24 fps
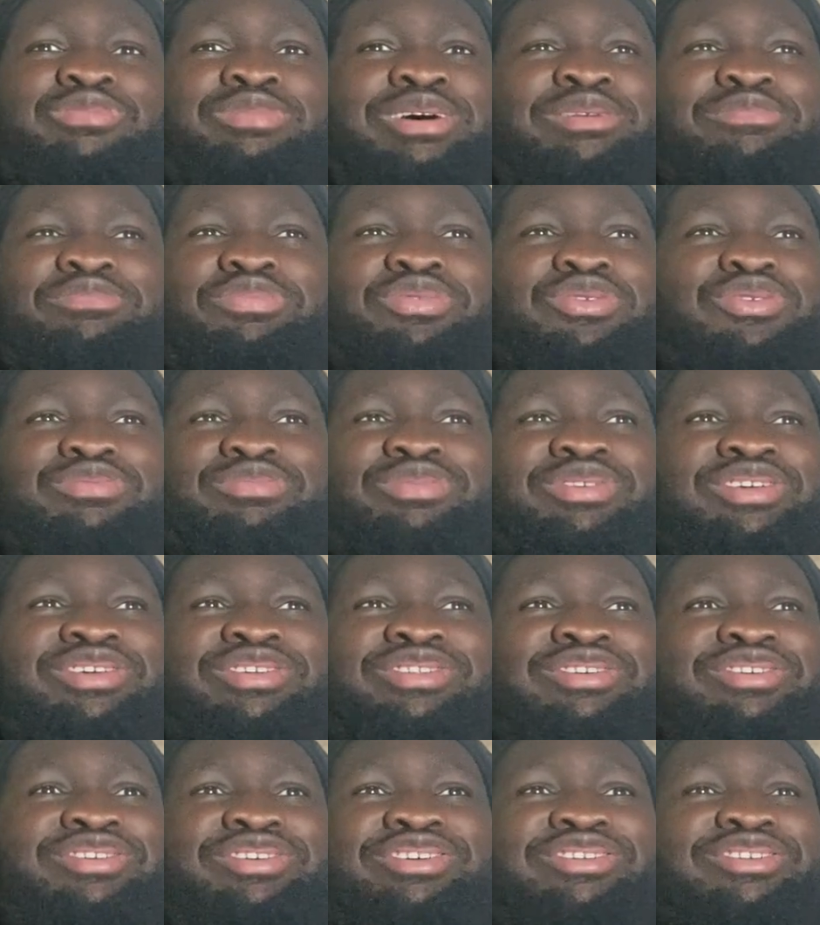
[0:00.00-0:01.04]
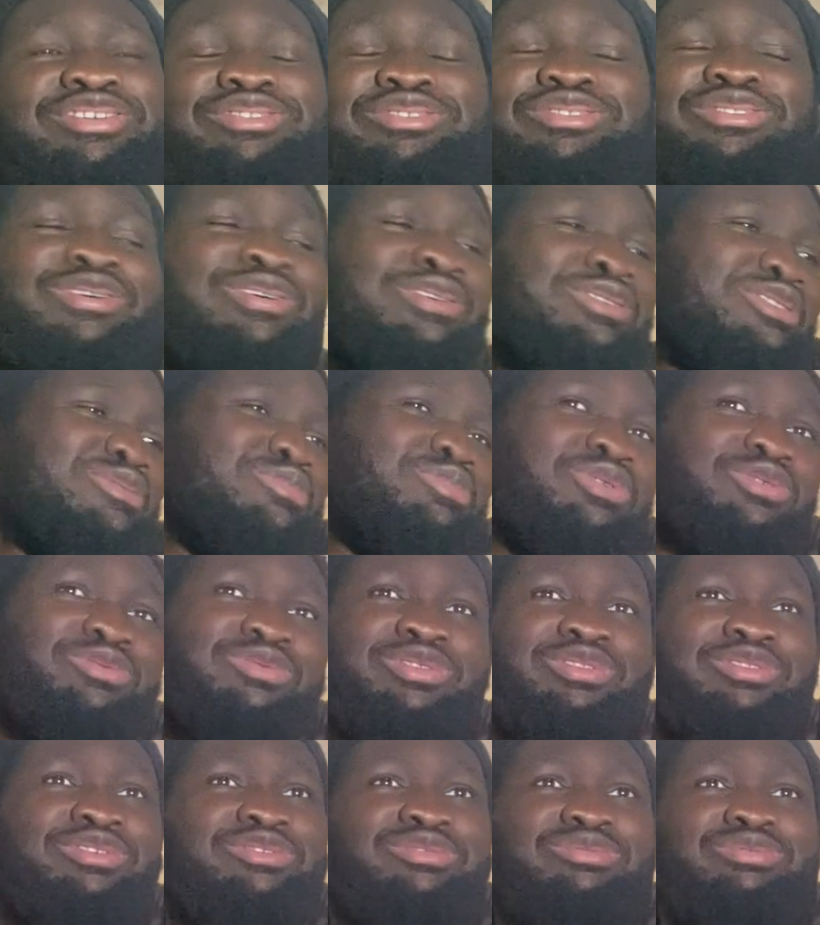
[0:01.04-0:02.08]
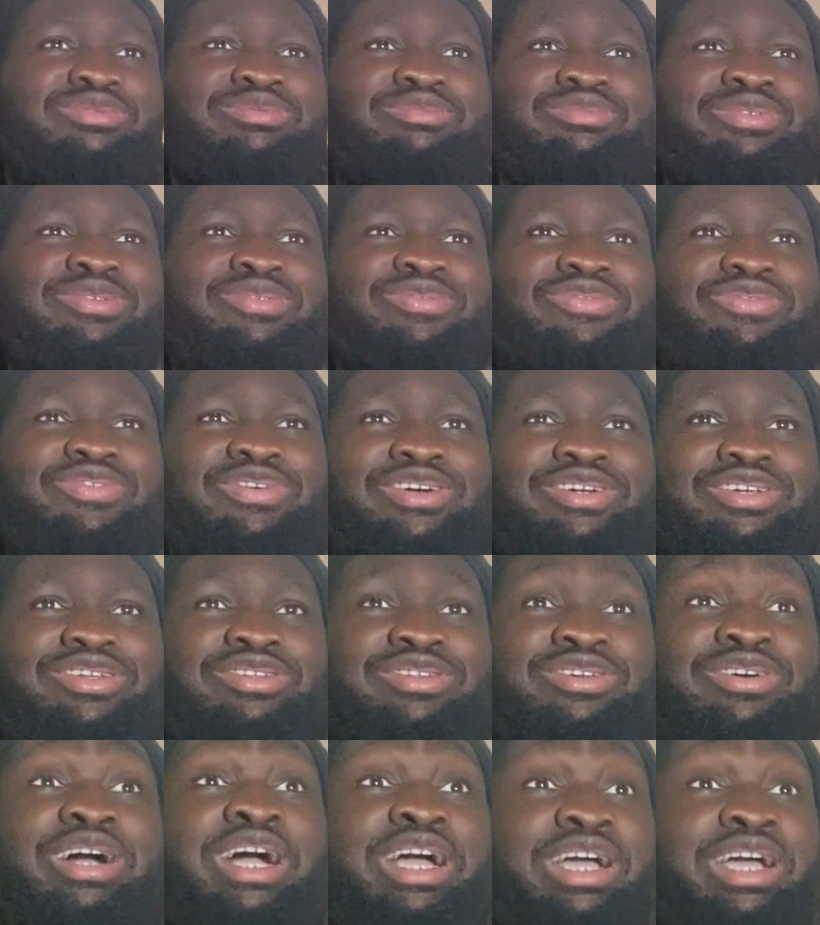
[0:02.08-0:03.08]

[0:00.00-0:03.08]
man put me in a dark spot with this one, bro. Fucking hell.